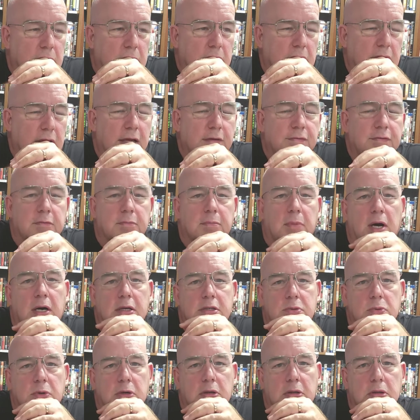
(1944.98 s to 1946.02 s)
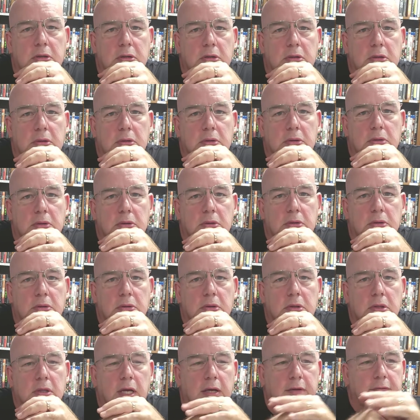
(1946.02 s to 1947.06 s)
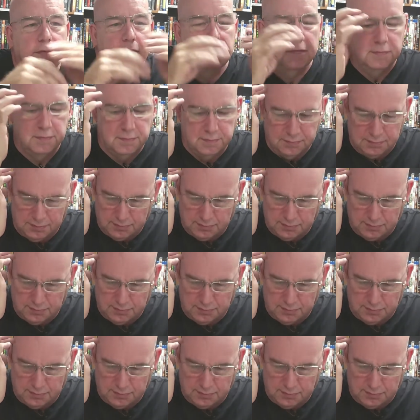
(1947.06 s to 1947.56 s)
Life of Boswell, Life of